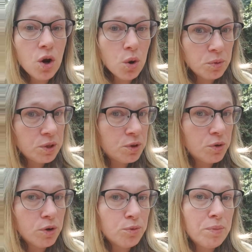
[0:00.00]
owning
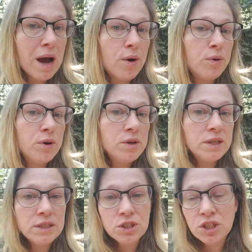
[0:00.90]
your own power,
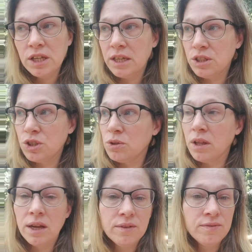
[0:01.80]
can change your
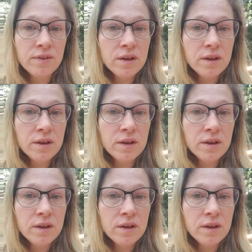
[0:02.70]
life.